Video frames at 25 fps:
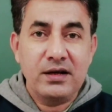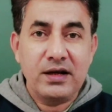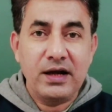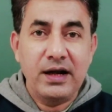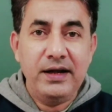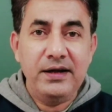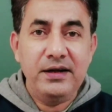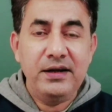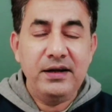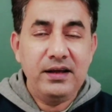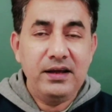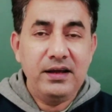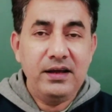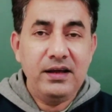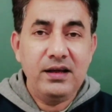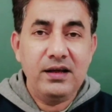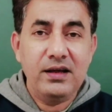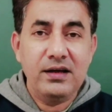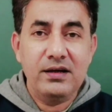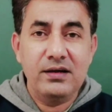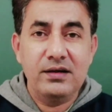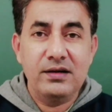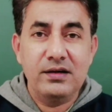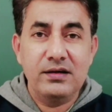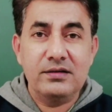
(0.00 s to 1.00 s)
kindly
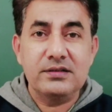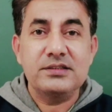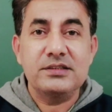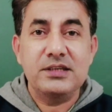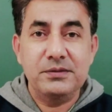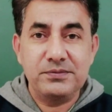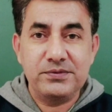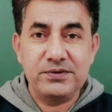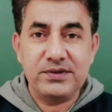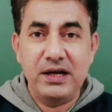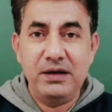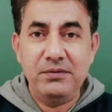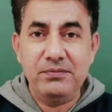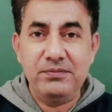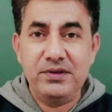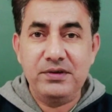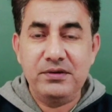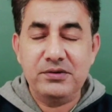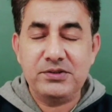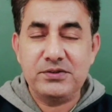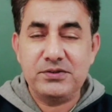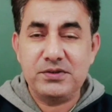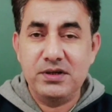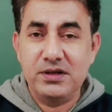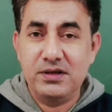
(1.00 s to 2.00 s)
subscribe
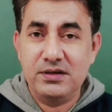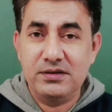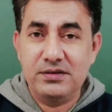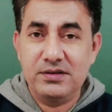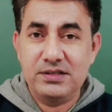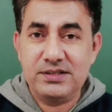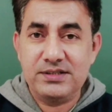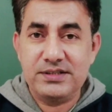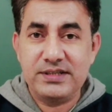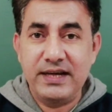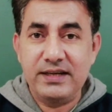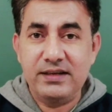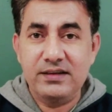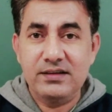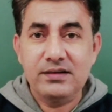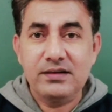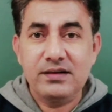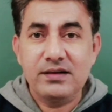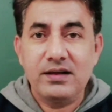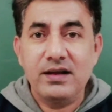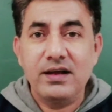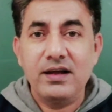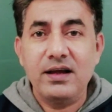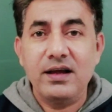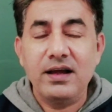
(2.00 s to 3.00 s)
this
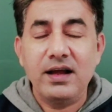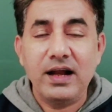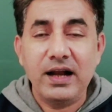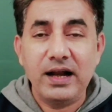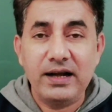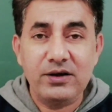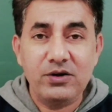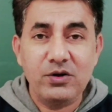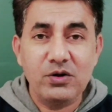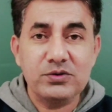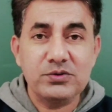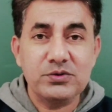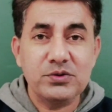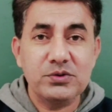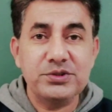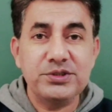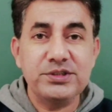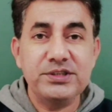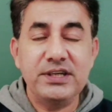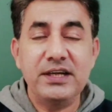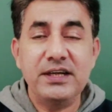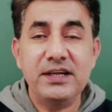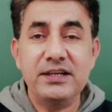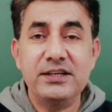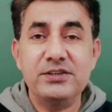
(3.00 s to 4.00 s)
channel and also
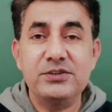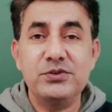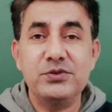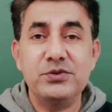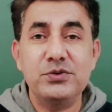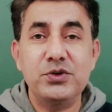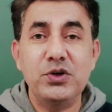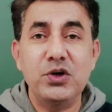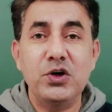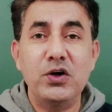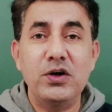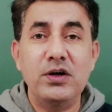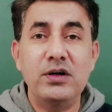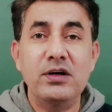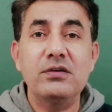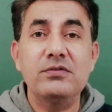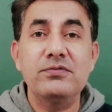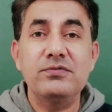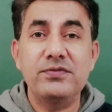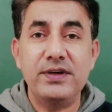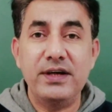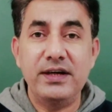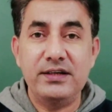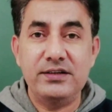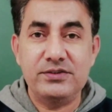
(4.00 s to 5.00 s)
share it to your
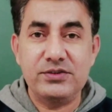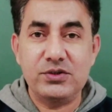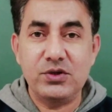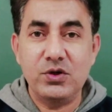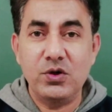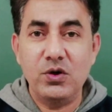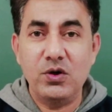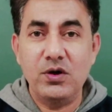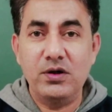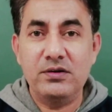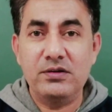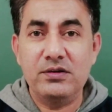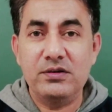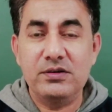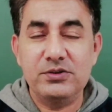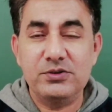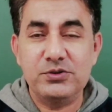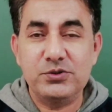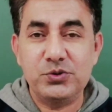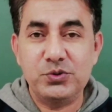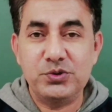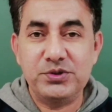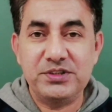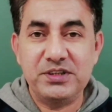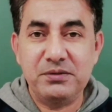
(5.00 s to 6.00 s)
friends on
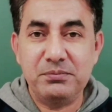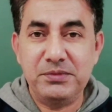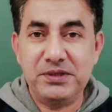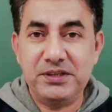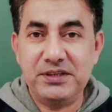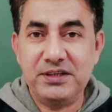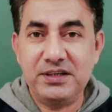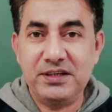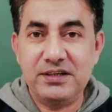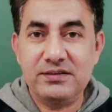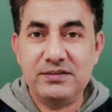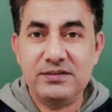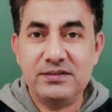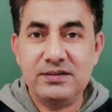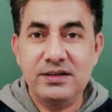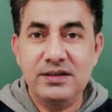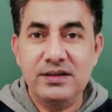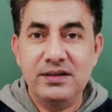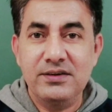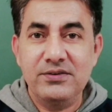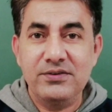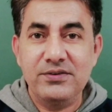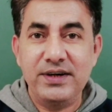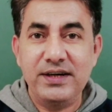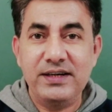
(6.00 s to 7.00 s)
social medias,
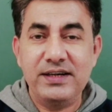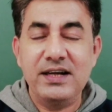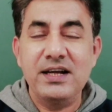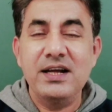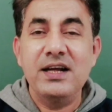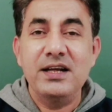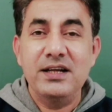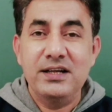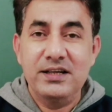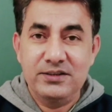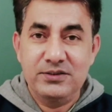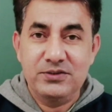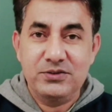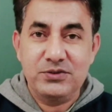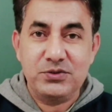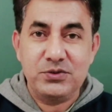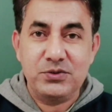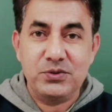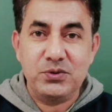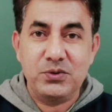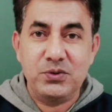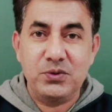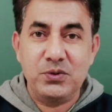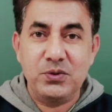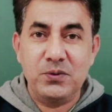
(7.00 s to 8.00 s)
right?
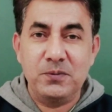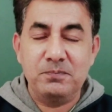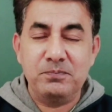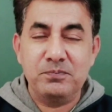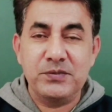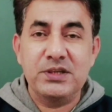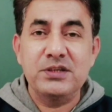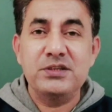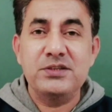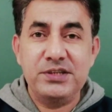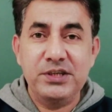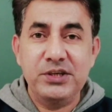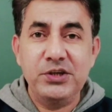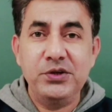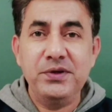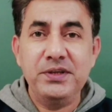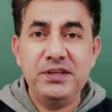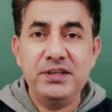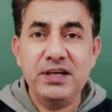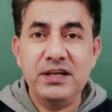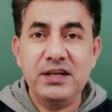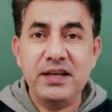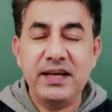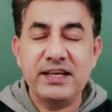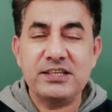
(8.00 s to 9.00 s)
So see you in
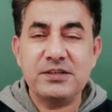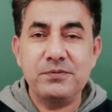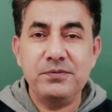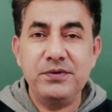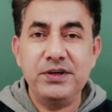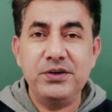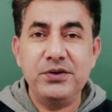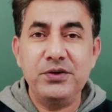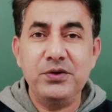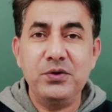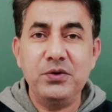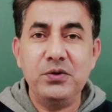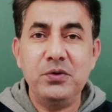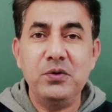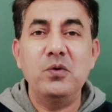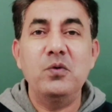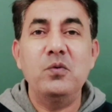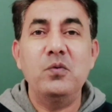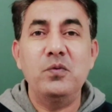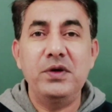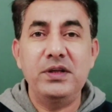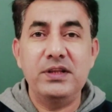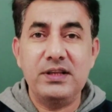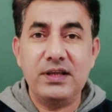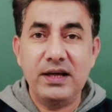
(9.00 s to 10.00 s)
the next
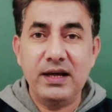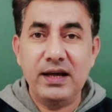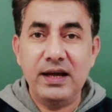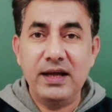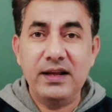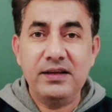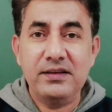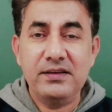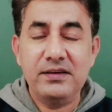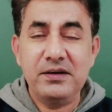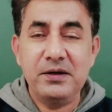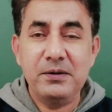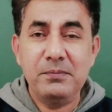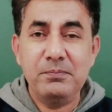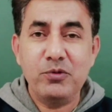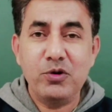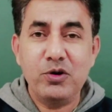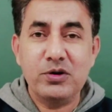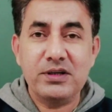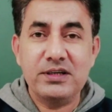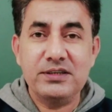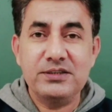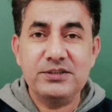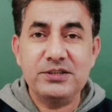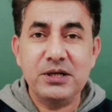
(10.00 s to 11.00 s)
video with another
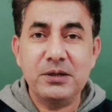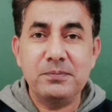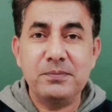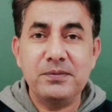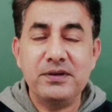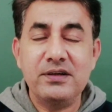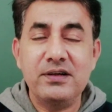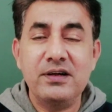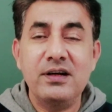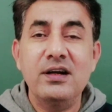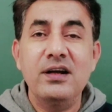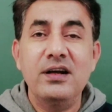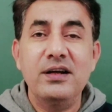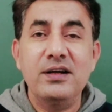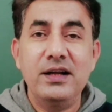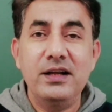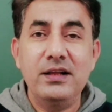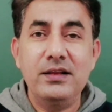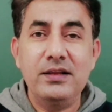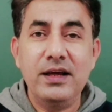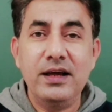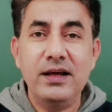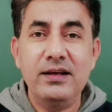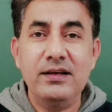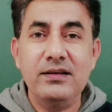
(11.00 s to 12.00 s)
important chapter.
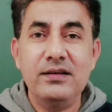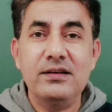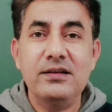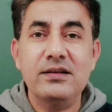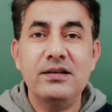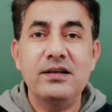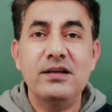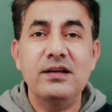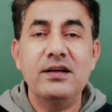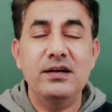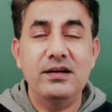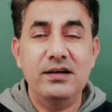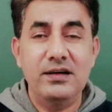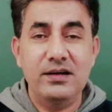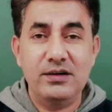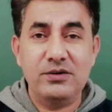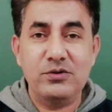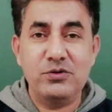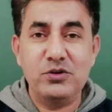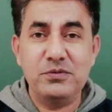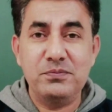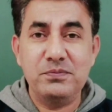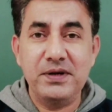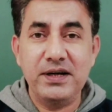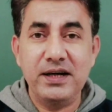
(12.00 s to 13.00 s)
Till then,
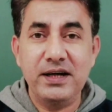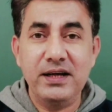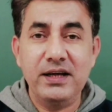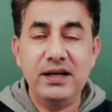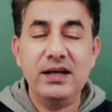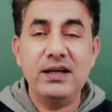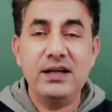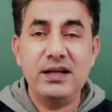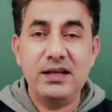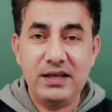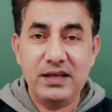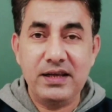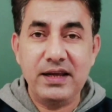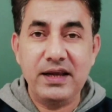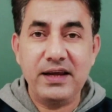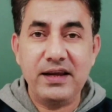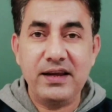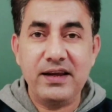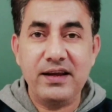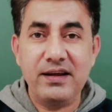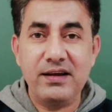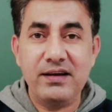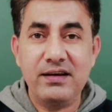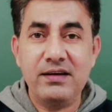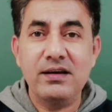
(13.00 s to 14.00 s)
goodbye, take
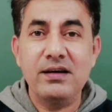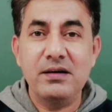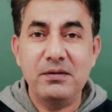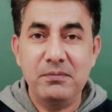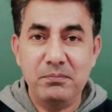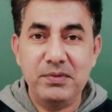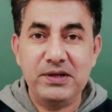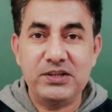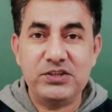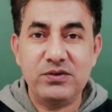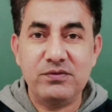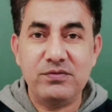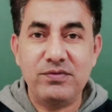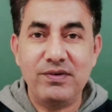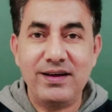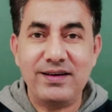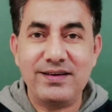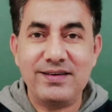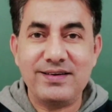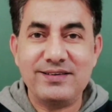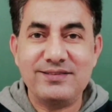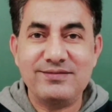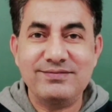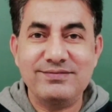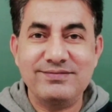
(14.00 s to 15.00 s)
care, best of
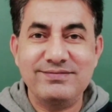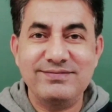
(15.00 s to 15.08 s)
luck.